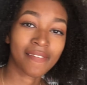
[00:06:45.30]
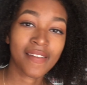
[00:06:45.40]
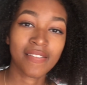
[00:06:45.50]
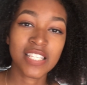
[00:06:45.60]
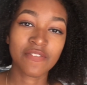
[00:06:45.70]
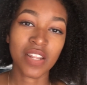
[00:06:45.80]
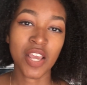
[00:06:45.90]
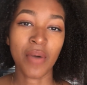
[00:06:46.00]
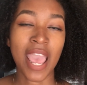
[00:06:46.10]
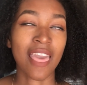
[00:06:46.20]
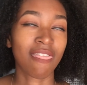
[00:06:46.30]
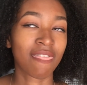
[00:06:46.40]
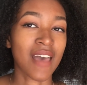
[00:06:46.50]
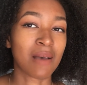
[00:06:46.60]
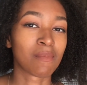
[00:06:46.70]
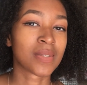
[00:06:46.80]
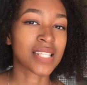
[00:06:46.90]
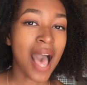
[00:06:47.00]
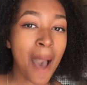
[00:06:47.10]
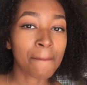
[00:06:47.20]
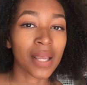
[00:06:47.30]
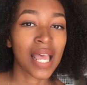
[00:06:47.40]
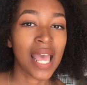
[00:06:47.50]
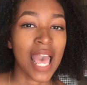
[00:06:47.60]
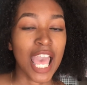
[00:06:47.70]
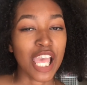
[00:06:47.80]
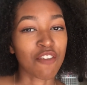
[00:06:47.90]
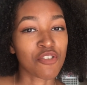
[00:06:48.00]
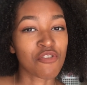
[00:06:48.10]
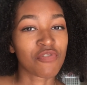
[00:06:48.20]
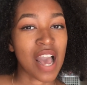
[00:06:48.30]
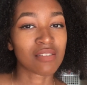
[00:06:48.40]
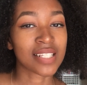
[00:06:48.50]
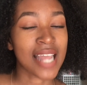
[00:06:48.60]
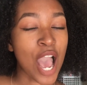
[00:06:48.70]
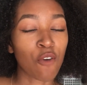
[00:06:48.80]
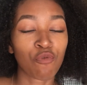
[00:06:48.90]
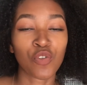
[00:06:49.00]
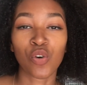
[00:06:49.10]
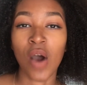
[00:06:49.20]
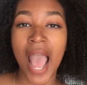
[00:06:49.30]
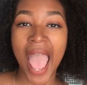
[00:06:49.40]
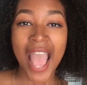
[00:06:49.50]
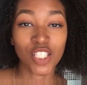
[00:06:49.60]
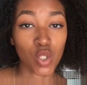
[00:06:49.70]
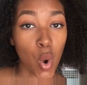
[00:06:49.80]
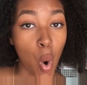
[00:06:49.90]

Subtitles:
Give this video a thumbs up if you found it helpful at